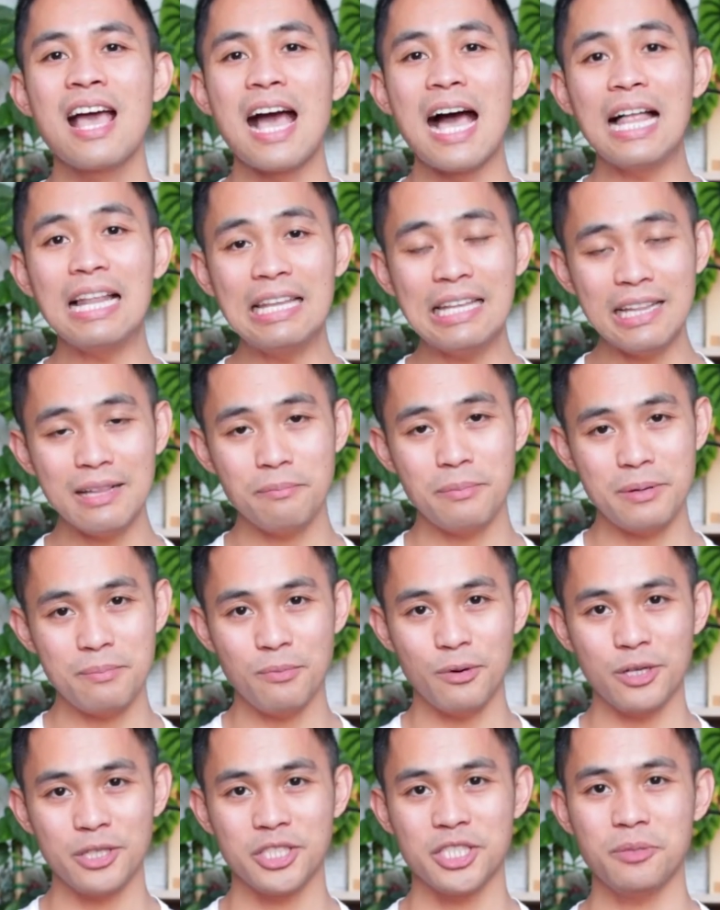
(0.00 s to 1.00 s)
a little bit
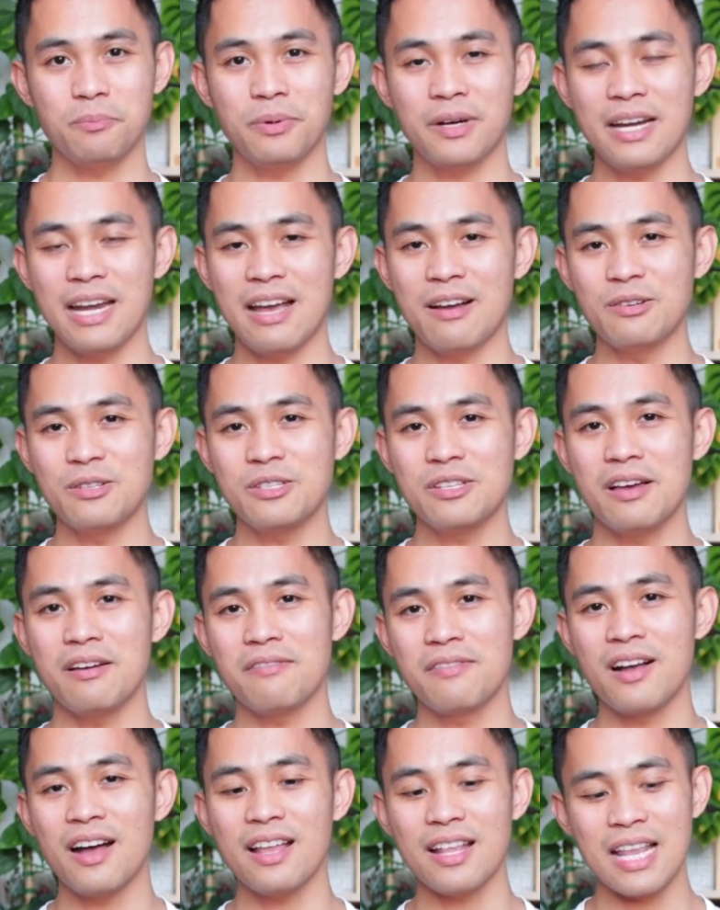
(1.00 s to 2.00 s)
more cheaper now. So I've
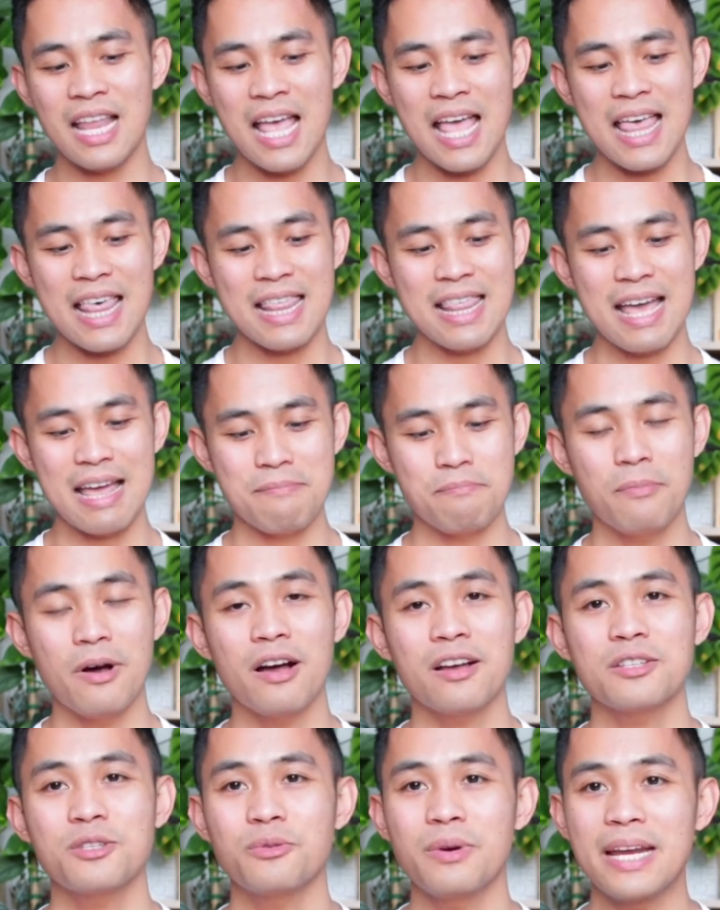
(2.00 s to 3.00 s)
got that
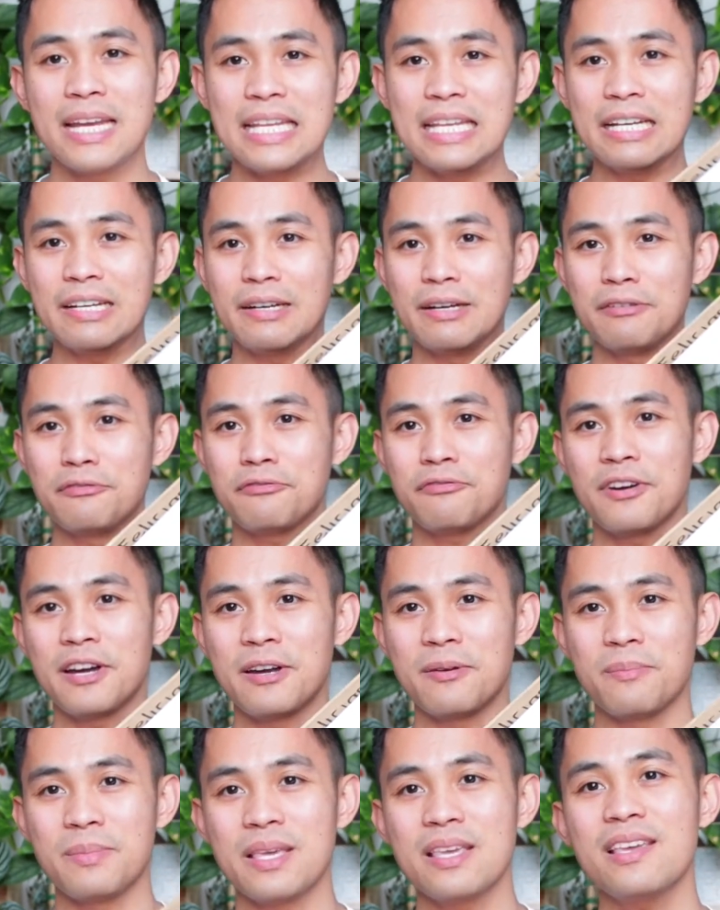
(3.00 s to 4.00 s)
box right here in front
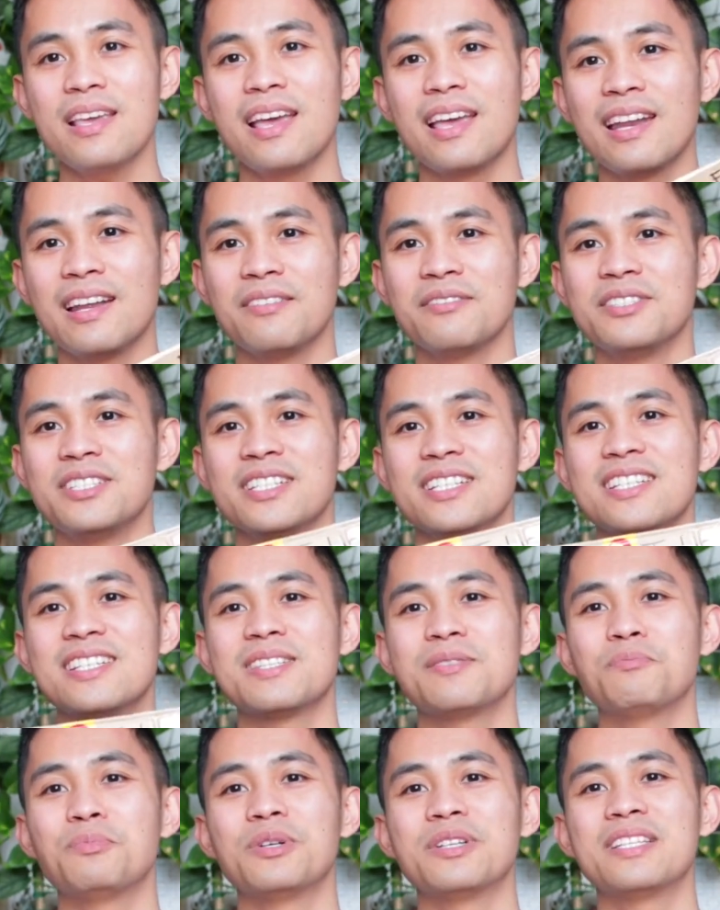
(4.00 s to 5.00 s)
of me, and I've just
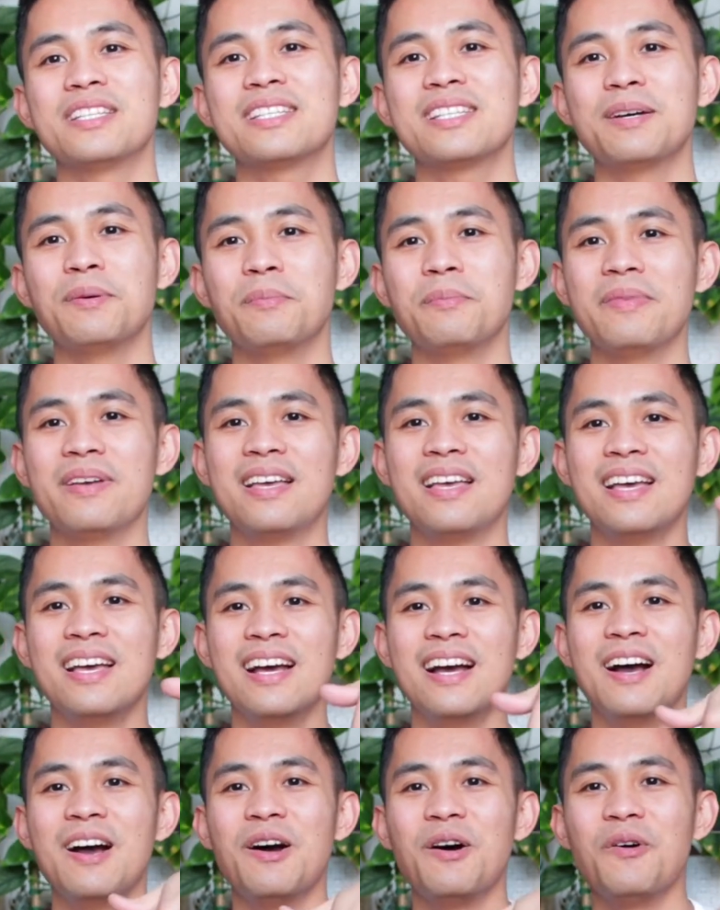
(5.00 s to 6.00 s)
put some
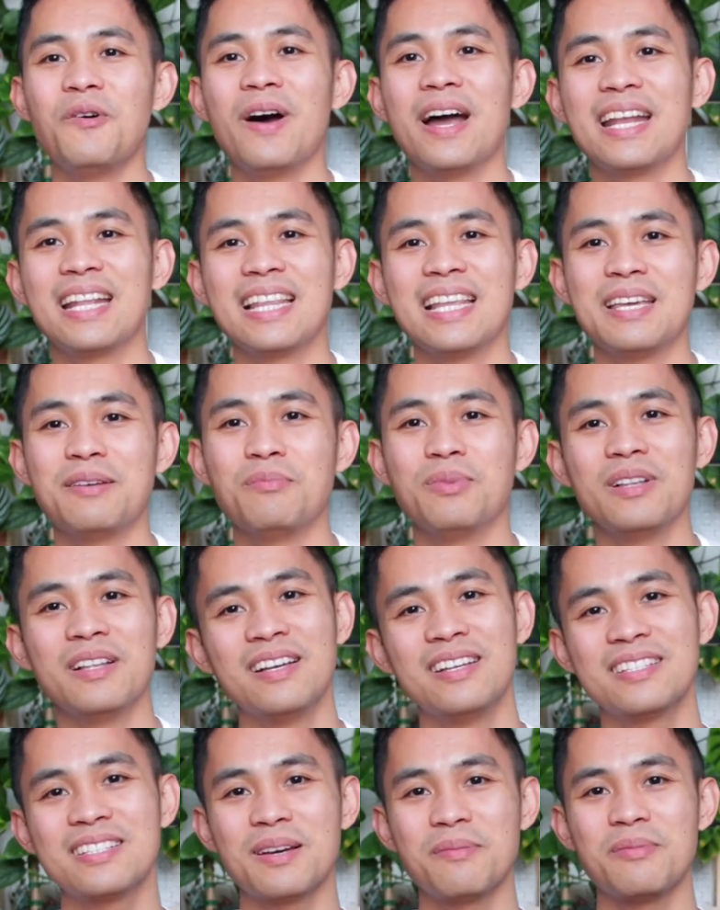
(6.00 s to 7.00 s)
white label
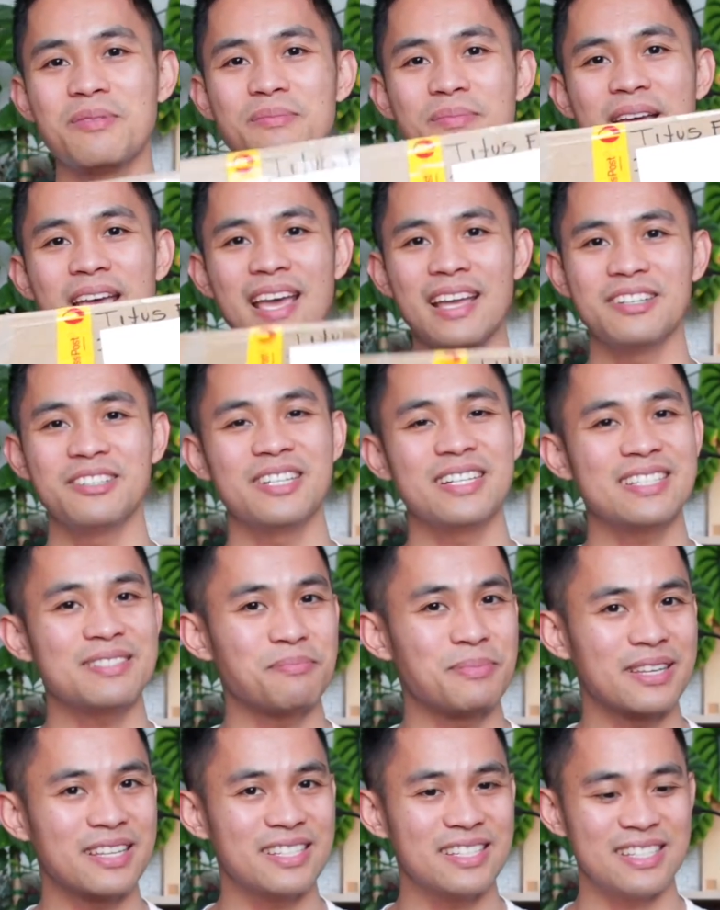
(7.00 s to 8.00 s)
on top of my address
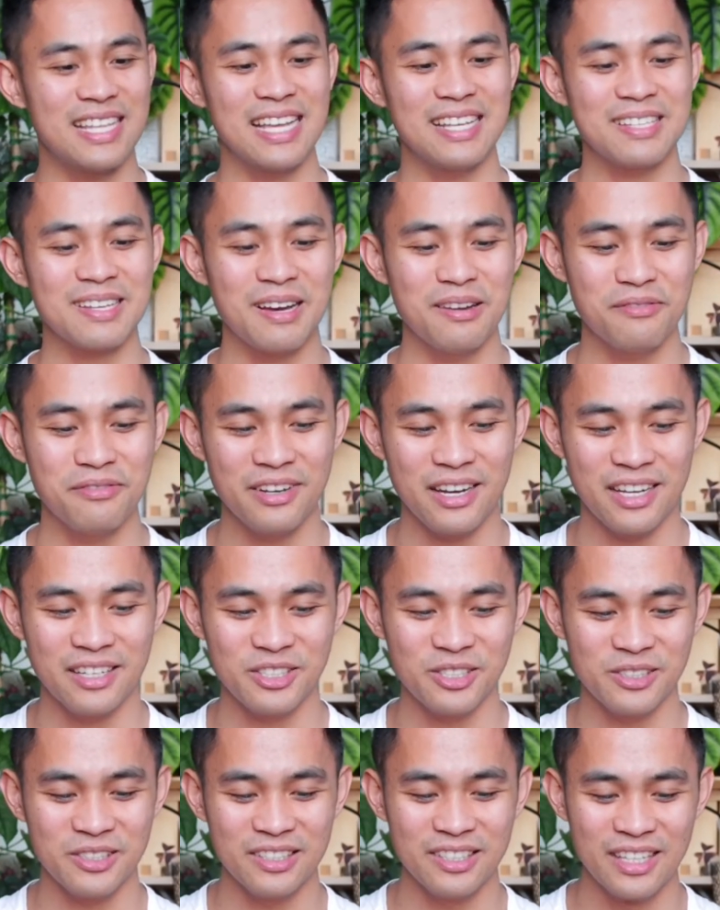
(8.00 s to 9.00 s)
because that's
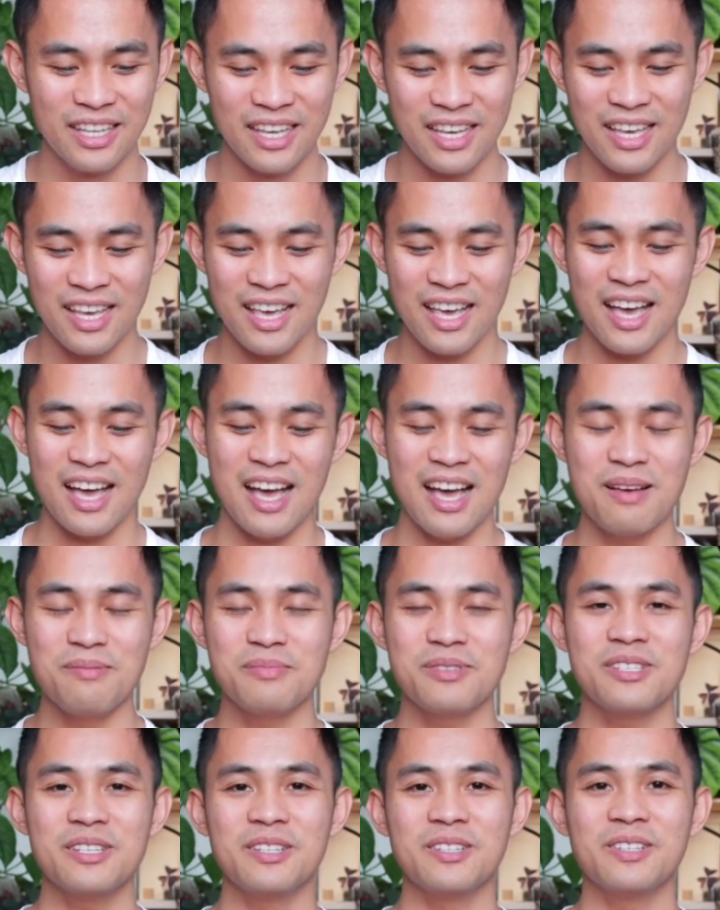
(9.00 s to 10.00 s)
confidential.
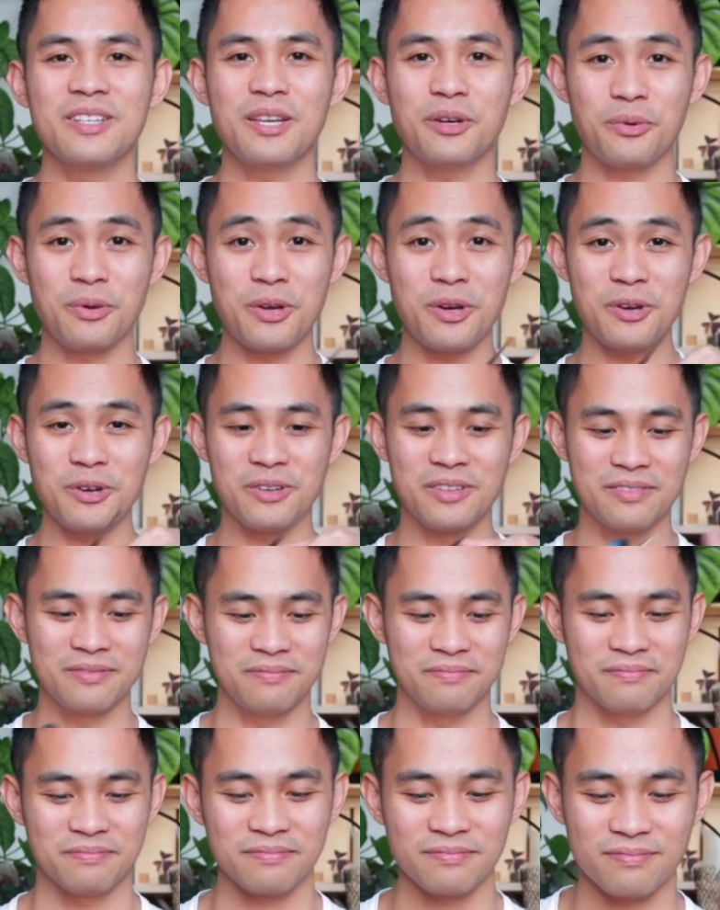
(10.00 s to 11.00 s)
So here we go.
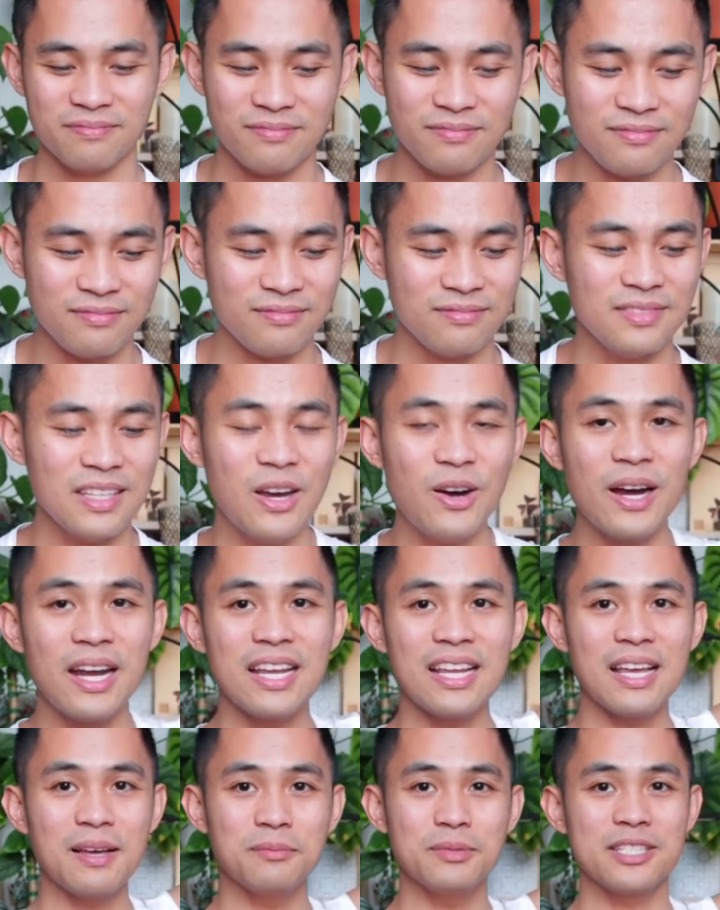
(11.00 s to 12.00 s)
All right,
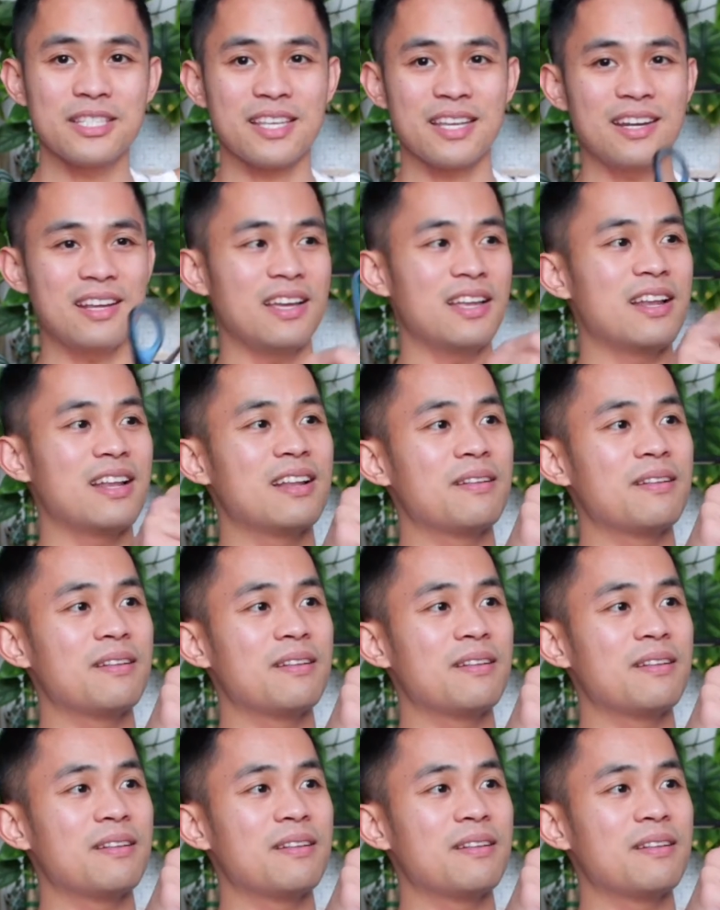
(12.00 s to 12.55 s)
I'm just gonna